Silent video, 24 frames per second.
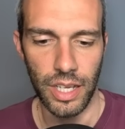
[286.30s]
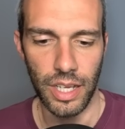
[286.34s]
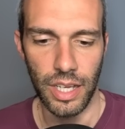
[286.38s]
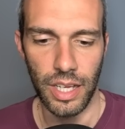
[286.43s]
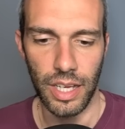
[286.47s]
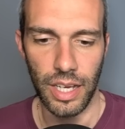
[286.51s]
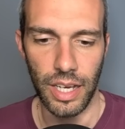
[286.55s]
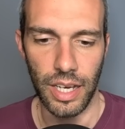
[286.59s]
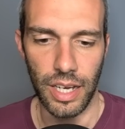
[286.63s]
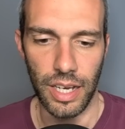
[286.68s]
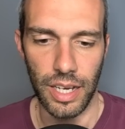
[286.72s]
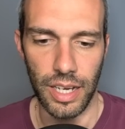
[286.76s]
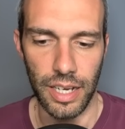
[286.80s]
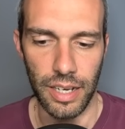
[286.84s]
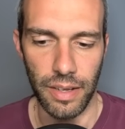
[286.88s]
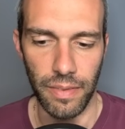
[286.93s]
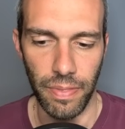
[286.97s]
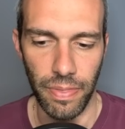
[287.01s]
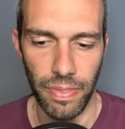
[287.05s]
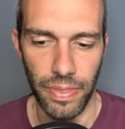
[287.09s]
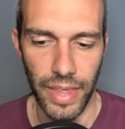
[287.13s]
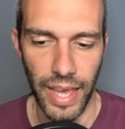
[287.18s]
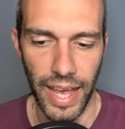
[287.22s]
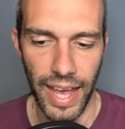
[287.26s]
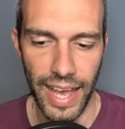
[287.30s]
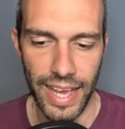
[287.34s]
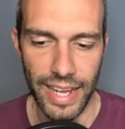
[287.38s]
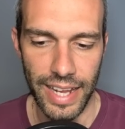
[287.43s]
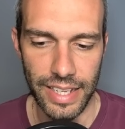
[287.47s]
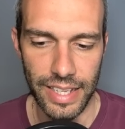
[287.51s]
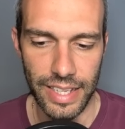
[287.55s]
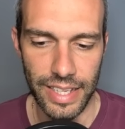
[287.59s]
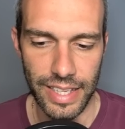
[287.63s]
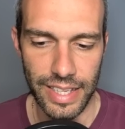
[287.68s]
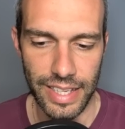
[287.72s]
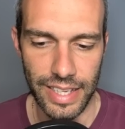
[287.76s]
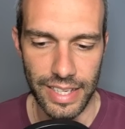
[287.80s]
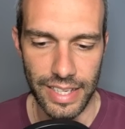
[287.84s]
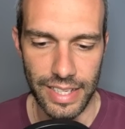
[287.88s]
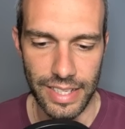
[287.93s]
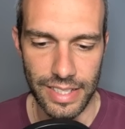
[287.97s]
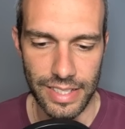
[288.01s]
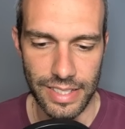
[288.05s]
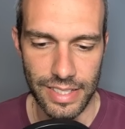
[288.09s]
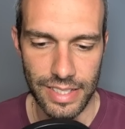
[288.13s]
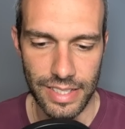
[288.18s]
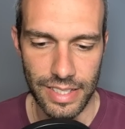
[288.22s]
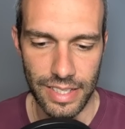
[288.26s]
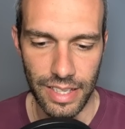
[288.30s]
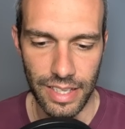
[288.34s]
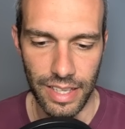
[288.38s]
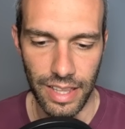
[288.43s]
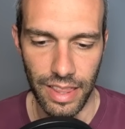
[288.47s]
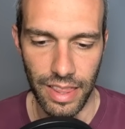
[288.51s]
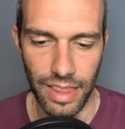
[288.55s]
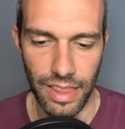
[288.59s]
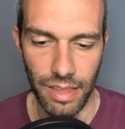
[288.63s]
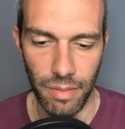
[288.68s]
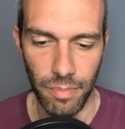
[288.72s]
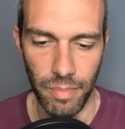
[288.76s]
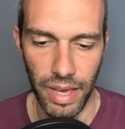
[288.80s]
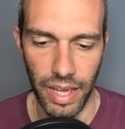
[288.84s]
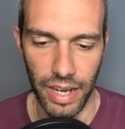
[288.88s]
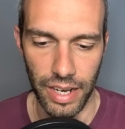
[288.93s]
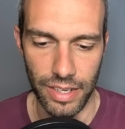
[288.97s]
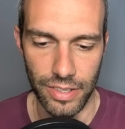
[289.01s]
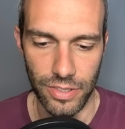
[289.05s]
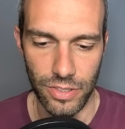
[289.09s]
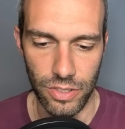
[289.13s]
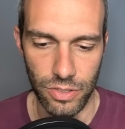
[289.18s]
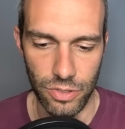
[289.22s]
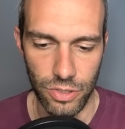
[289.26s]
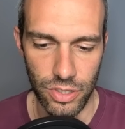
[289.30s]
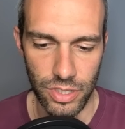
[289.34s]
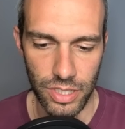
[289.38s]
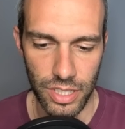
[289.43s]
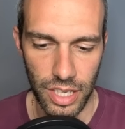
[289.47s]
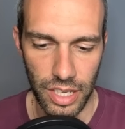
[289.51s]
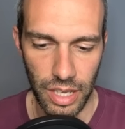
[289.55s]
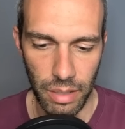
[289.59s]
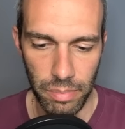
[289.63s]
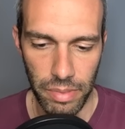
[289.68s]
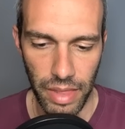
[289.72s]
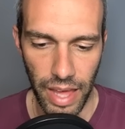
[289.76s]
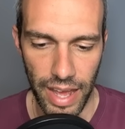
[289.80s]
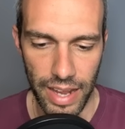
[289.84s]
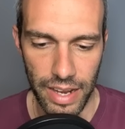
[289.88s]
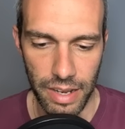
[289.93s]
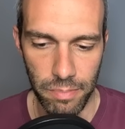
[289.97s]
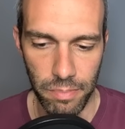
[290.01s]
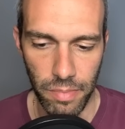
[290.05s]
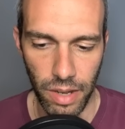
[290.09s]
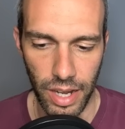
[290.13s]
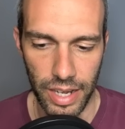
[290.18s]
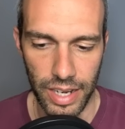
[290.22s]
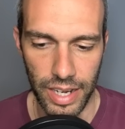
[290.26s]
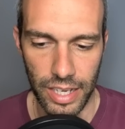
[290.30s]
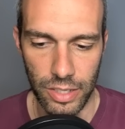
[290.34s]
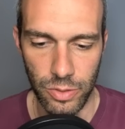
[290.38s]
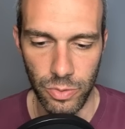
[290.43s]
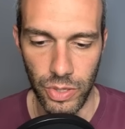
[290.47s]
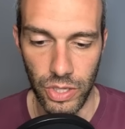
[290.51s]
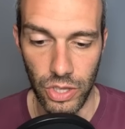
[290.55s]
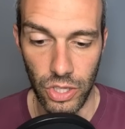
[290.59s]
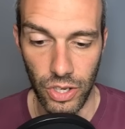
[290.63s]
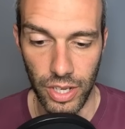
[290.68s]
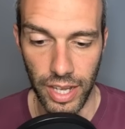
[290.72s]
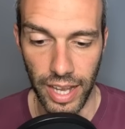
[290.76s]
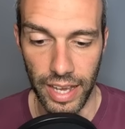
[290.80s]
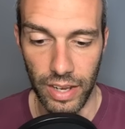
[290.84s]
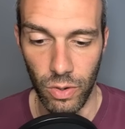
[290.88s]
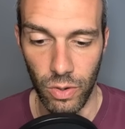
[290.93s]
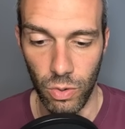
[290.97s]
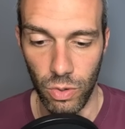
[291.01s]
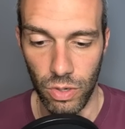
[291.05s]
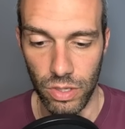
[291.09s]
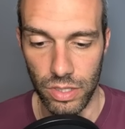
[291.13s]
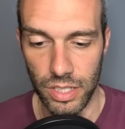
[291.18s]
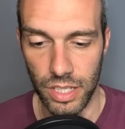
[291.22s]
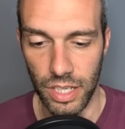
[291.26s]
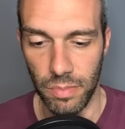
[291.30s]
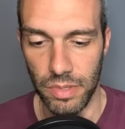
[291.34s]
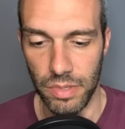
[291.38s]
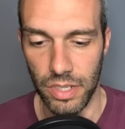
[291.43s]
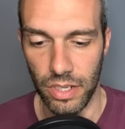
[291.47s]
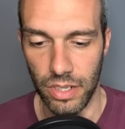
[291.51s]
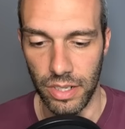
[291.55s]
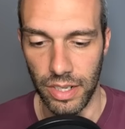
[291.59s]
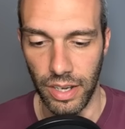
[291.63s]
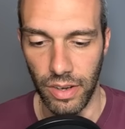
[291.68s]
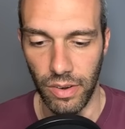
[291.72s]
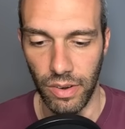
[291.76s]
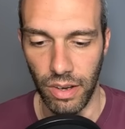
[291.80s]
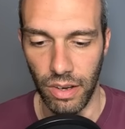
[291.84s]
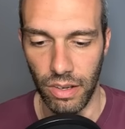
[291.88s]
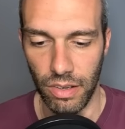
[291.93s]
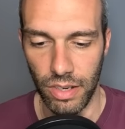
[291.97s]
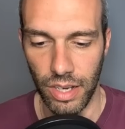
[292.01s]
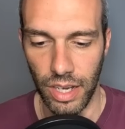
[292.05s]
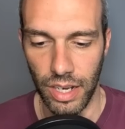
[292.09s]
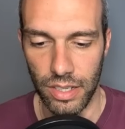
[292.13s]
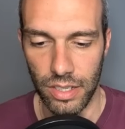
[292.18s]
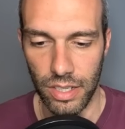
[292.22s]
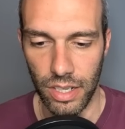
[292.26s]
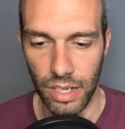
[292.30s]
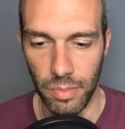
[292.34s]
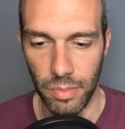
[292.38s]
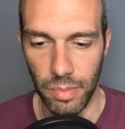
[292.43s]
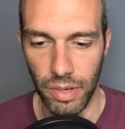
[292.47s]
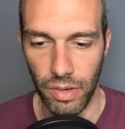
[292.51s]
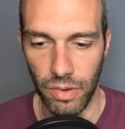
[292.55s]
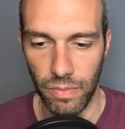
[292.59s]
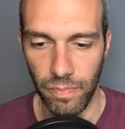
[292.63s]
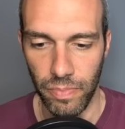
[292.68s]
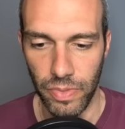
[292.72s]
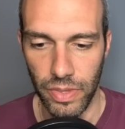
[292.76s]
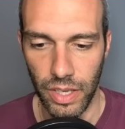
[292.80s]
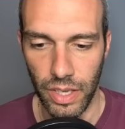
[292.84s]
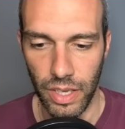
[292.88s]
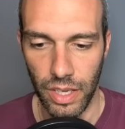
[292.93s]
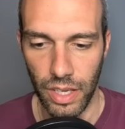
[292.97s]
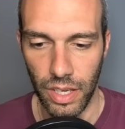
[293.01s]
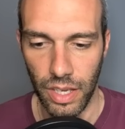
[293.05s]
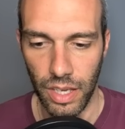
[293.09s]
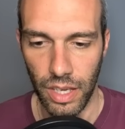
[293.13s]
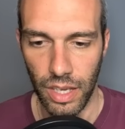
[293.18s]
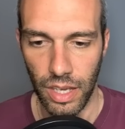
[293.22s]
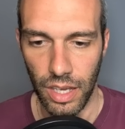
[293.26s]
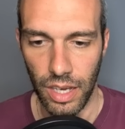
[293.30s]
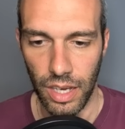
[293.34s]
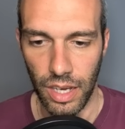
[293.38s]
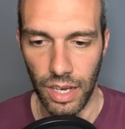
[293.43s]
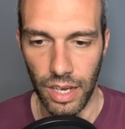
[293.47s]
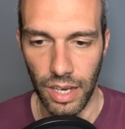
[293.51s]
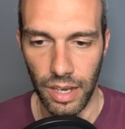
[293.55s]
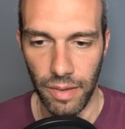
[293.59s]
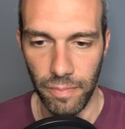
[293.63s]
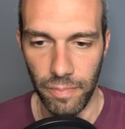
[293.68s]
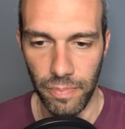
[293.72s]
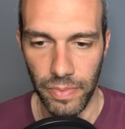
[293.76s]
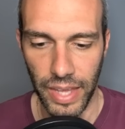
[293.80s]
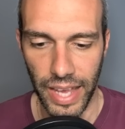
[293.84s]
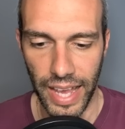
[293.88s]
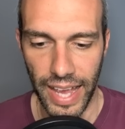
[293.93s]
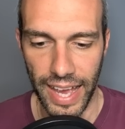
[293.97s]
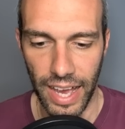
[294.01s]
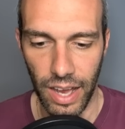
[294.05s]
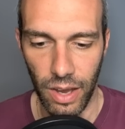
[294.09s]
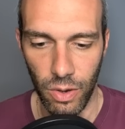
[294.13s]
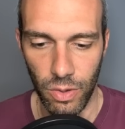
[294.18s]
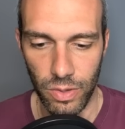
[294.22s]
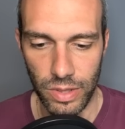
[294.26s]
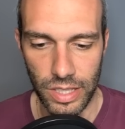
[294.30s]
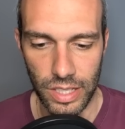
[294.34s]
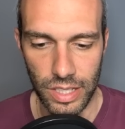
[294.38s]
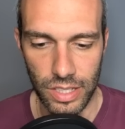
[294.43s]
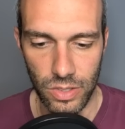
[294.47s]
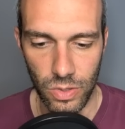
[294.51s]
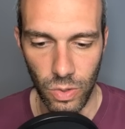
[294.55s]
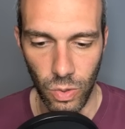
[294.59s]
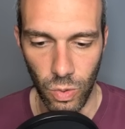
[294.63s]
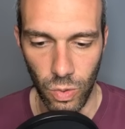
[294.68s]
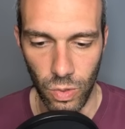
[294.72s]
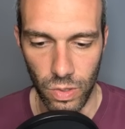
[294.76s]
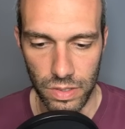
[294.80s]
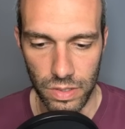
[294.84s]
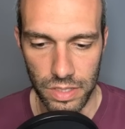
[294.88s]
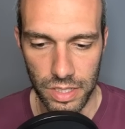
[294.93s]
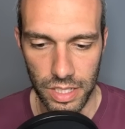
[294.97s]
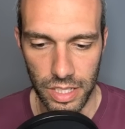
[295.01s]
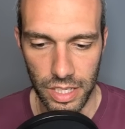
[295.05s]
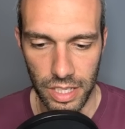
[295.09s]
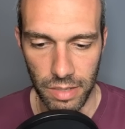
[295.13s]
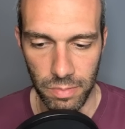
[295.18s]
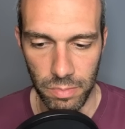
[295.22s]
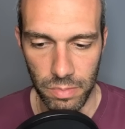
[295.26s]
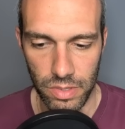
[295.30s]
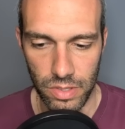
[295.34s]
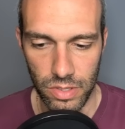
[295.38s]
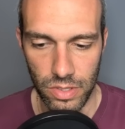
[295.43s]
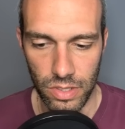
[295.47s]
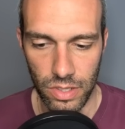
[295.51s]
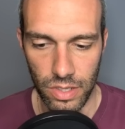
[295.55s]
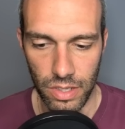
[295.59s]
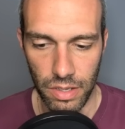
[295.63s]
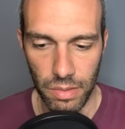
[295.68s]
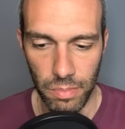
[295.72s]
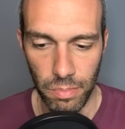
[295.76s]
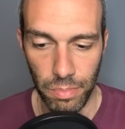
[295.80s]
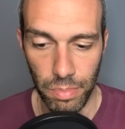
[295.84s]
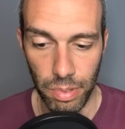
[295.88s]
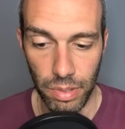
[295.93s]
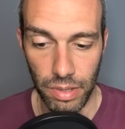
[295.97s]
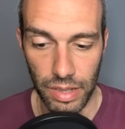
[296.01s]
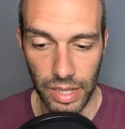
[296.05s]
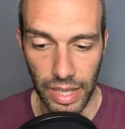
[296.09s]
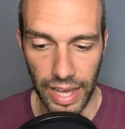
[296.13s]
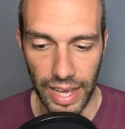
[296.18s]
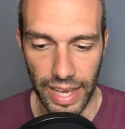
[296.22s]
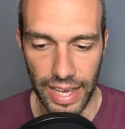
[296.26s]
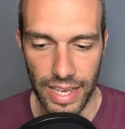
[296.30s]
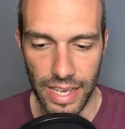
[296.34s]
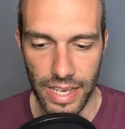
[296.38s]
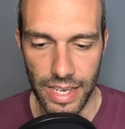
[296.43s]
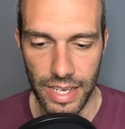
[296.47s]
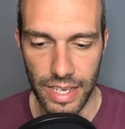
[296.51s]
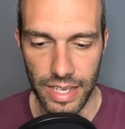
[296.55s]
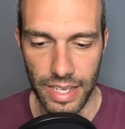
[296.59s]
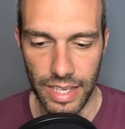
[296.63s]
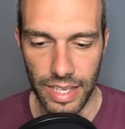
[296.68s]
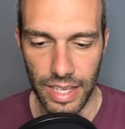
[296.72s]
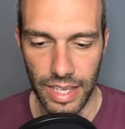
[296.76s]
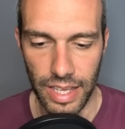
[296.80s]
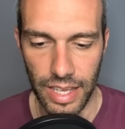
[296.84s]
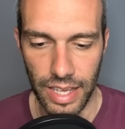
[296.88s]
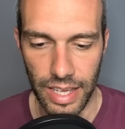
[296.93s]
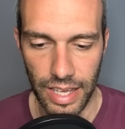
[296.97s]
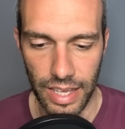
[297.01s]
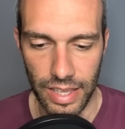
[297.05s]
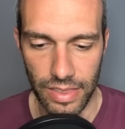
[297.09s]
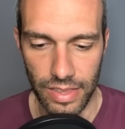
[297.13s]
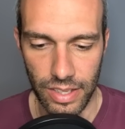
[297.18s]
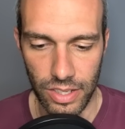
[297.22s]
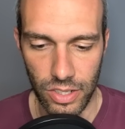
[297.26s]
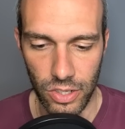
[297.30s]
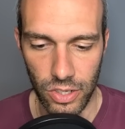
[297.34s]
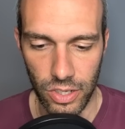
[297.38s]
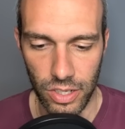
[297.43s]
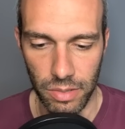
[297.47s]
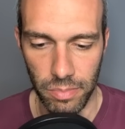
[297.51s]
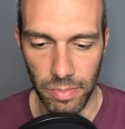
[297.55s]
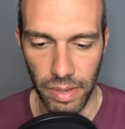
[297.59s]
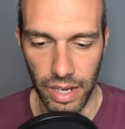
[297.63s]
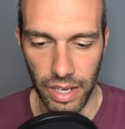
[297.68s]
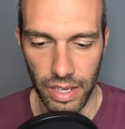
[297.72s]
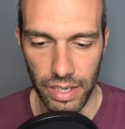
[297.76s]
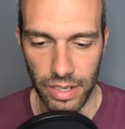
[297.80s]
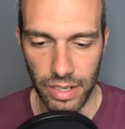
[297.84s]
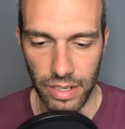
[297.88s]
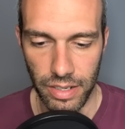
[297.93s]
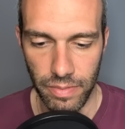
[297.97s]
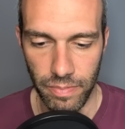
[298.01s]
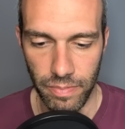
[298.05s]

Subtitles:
that is the meta. So just keep that in mind as we look at old teams here. Now I'll kind of talk about how these old teams play in the current meta here.